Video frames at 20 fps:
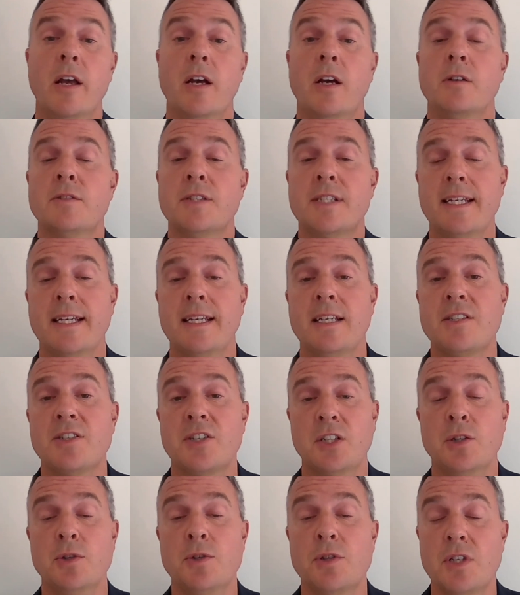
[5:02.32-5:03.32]
IoT
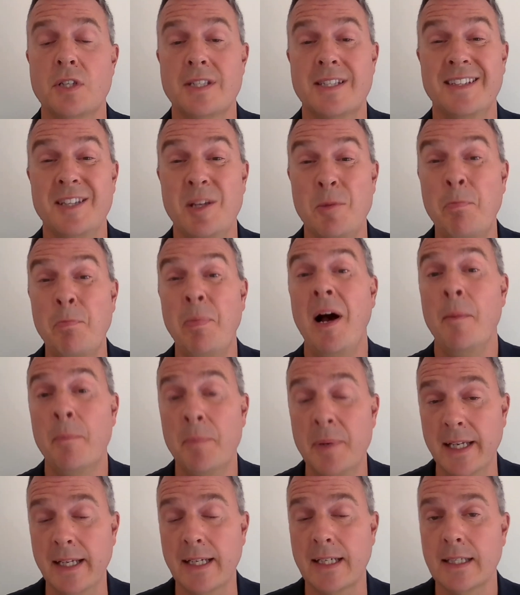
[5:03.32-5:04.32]
solutions in the
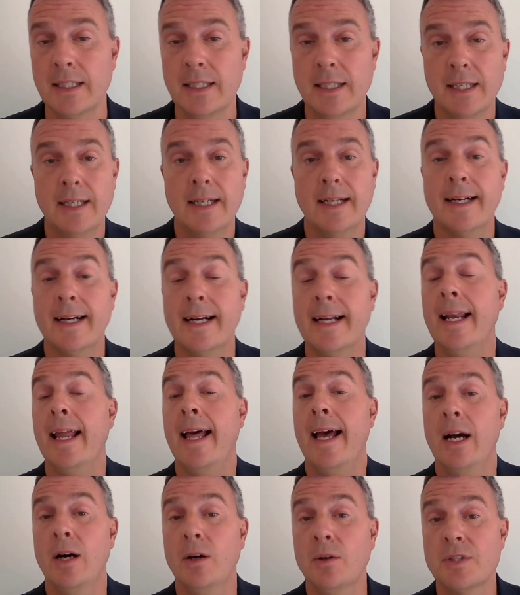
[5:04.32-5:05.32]
public
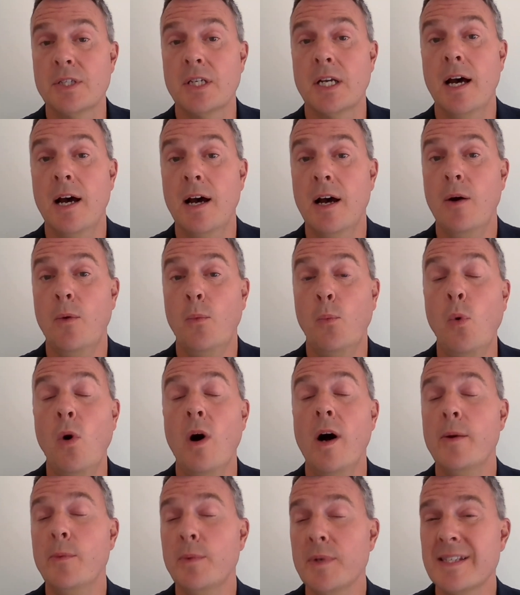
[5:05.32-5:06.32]
cloud.
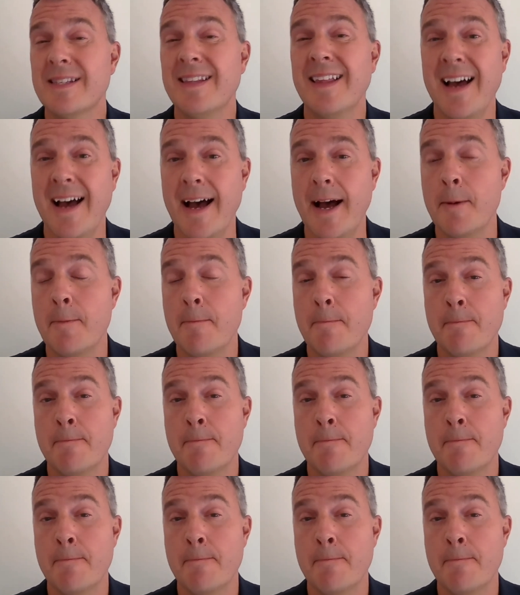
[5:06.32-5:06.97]
Why was that?